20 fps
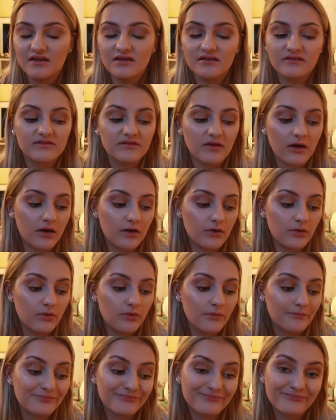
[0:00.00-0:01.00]

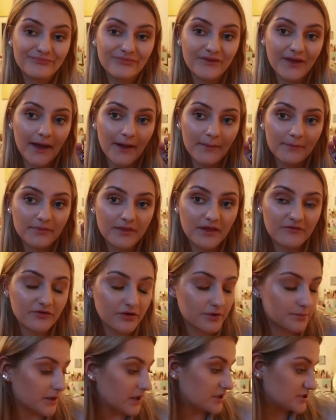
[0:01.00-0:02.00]
So yeah, another
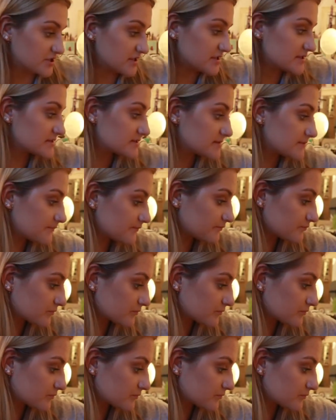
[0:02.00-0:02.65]
good purchase.